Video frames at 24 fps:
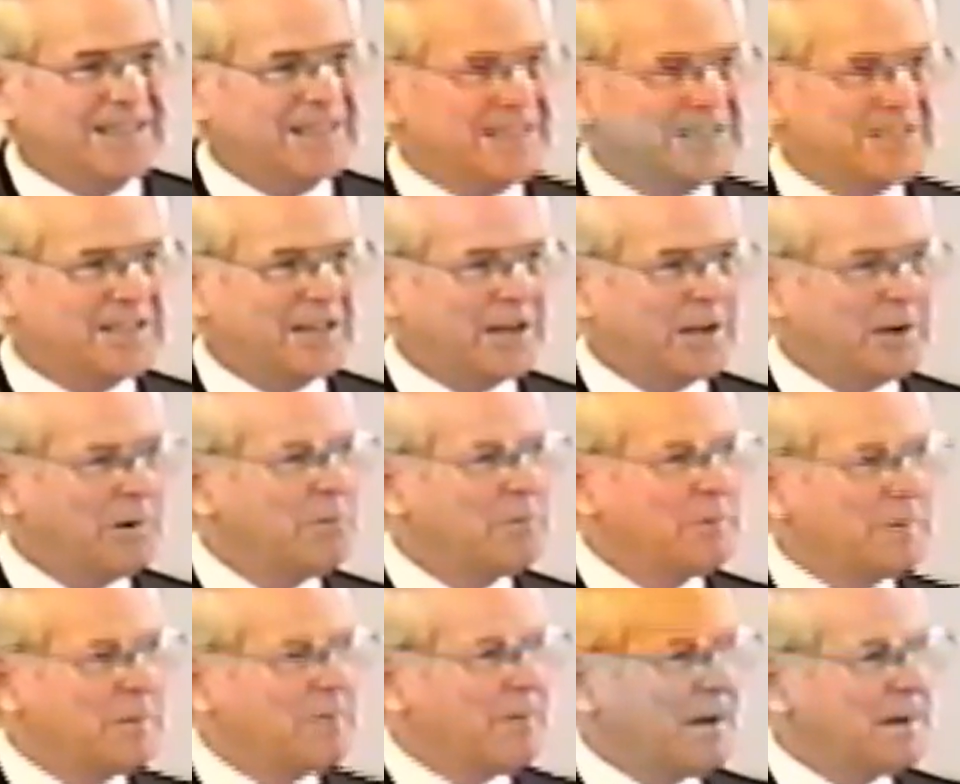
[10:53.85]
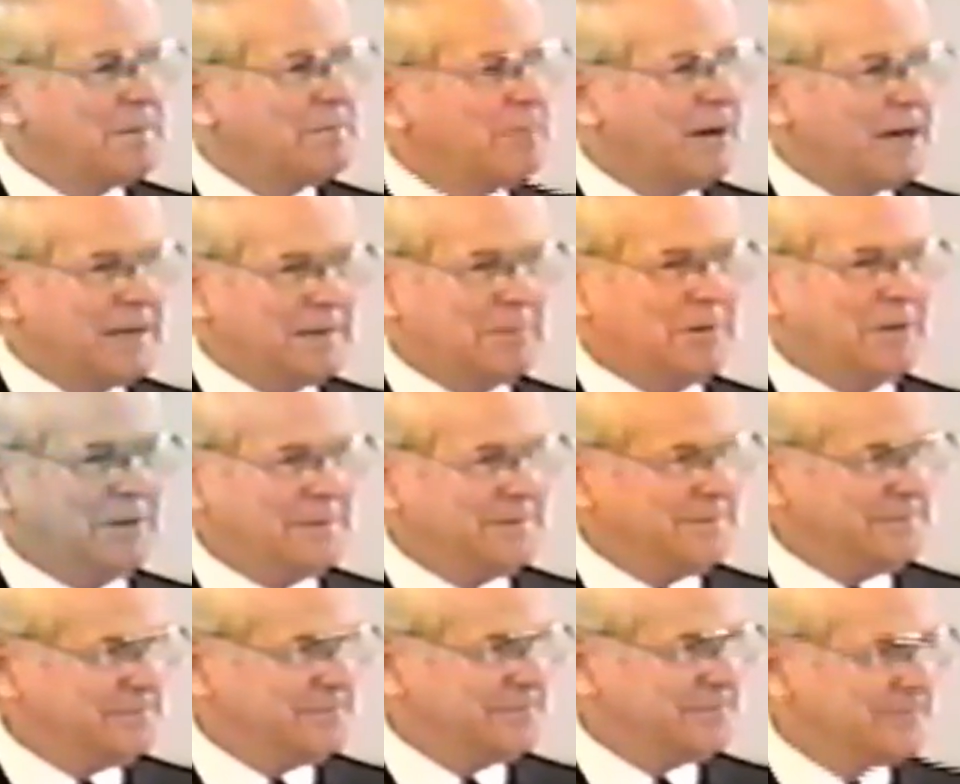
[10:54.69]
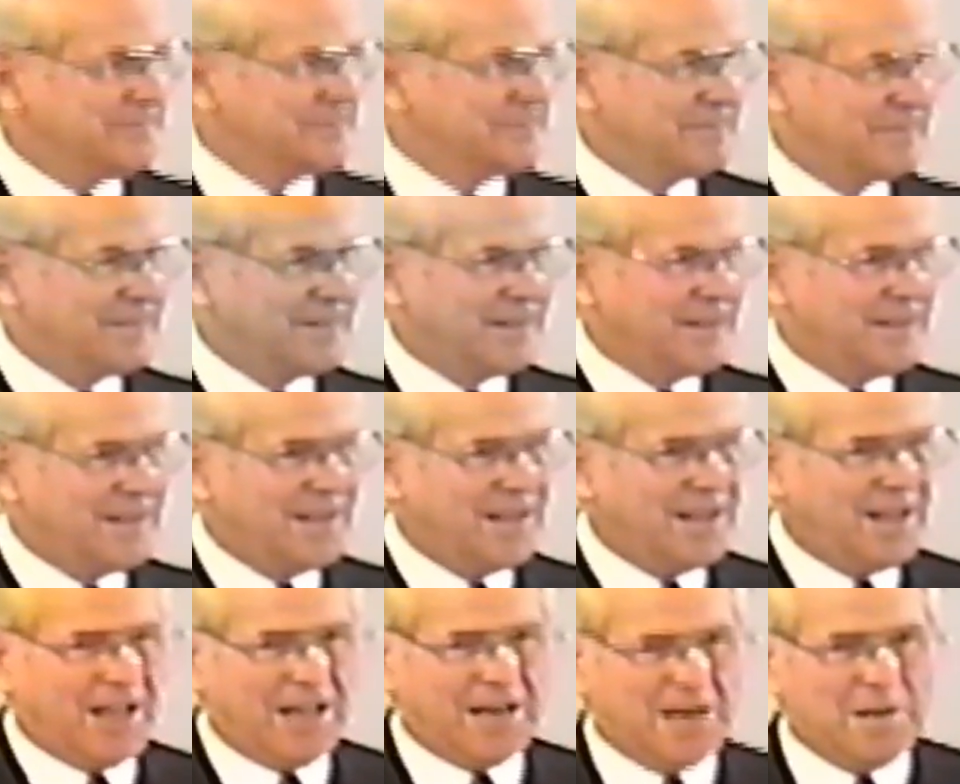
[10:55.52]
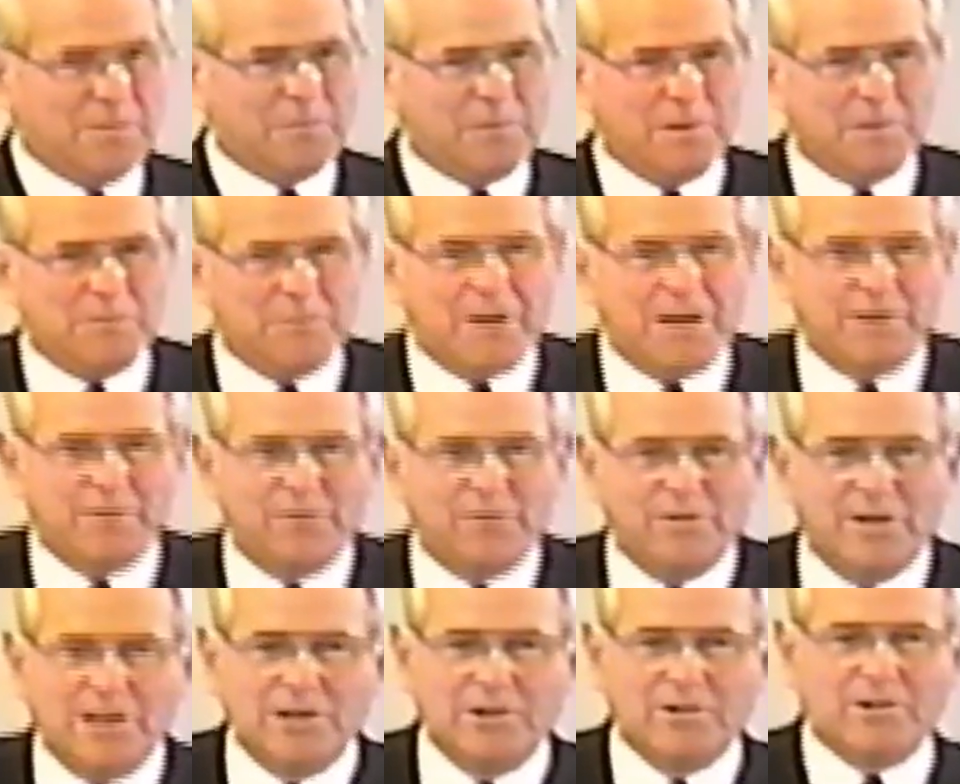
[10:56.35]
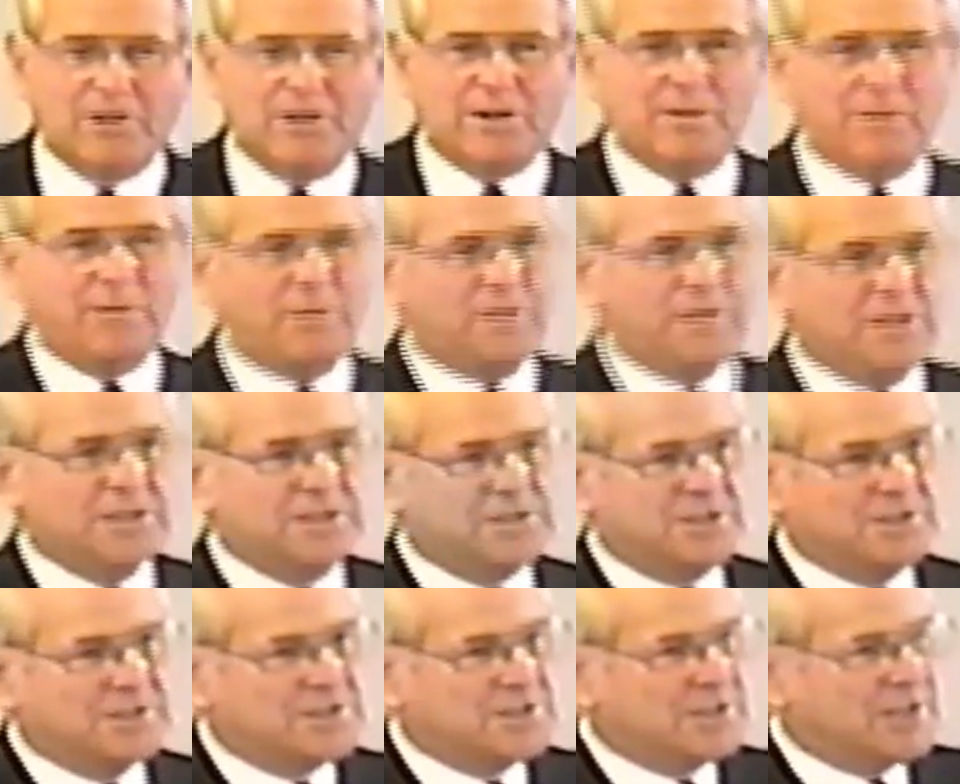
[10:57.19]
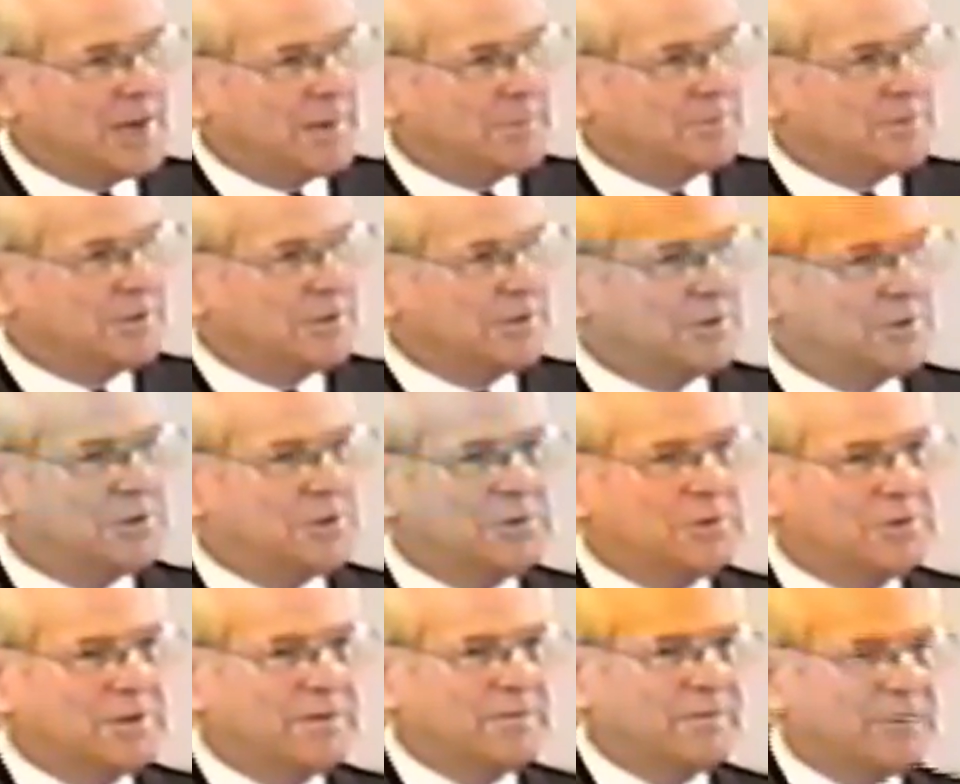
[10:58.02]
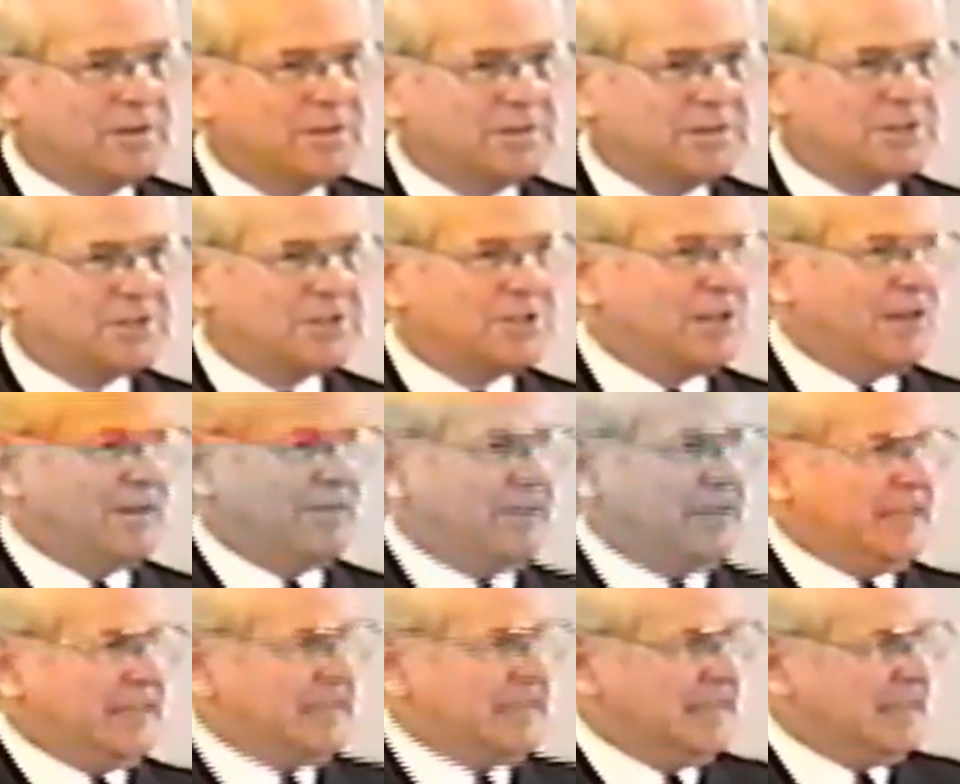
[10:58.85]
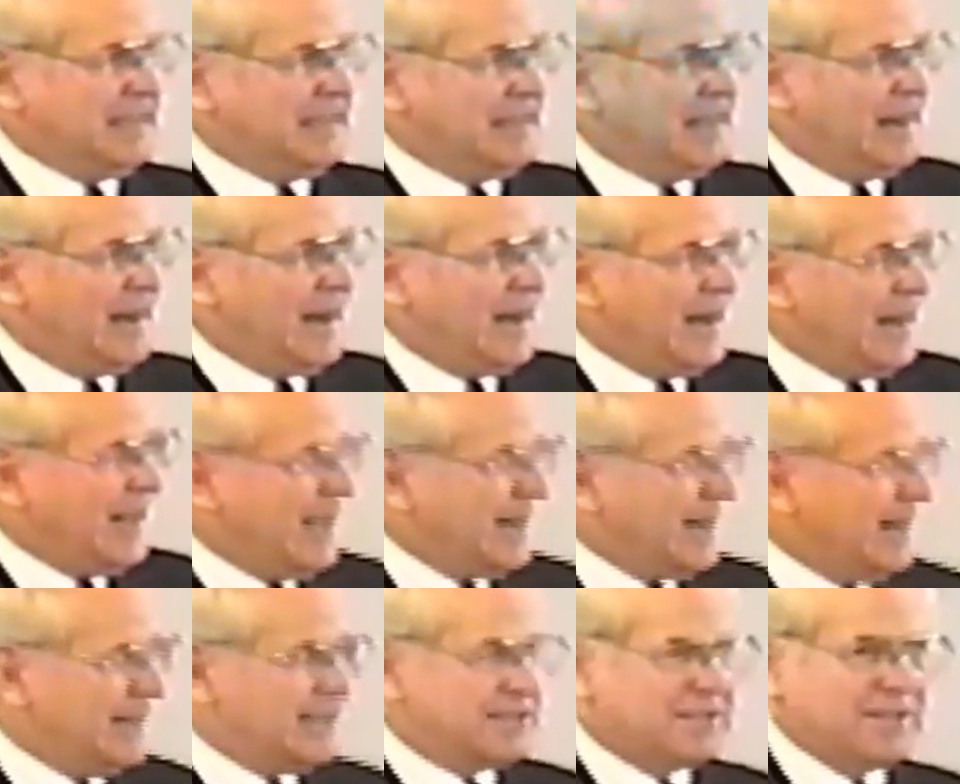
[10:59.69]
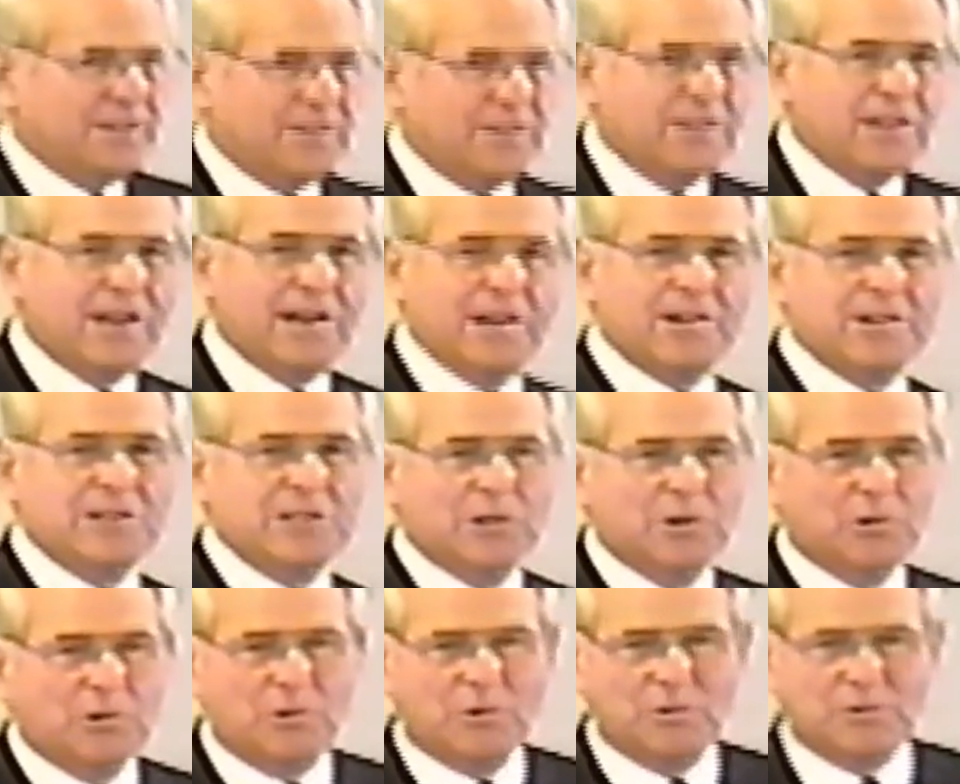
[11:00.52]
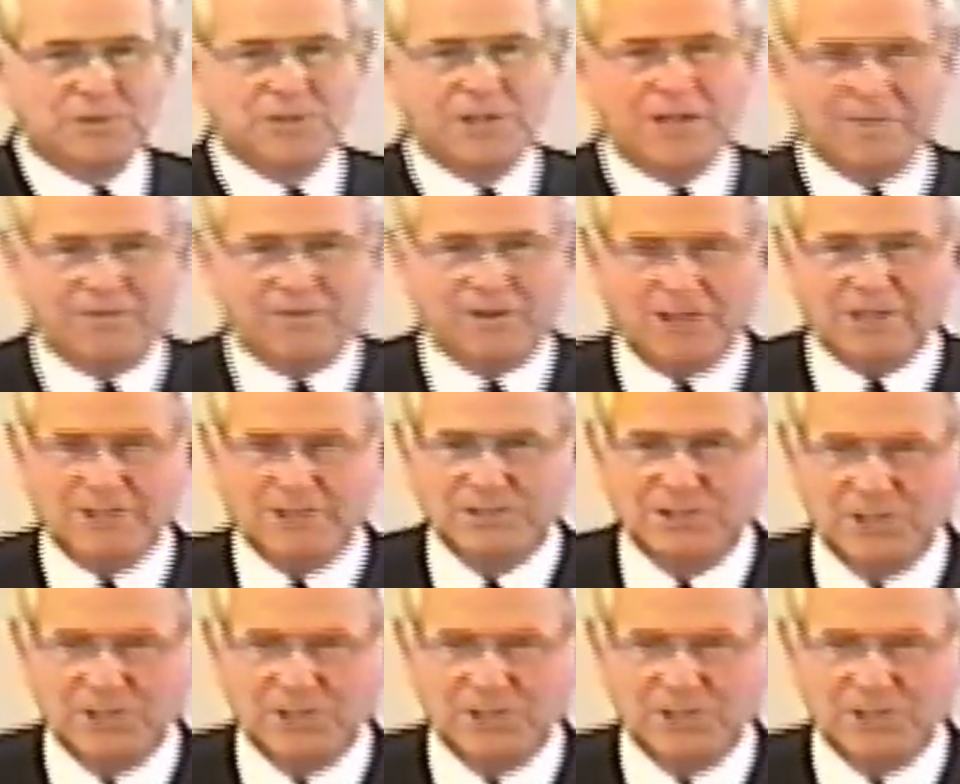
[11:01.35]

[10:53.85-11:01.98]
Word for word: and he said, I opened my Bible and I put my finger on Ephesians chapter 2 and verse 7. And I said, There, you old devil,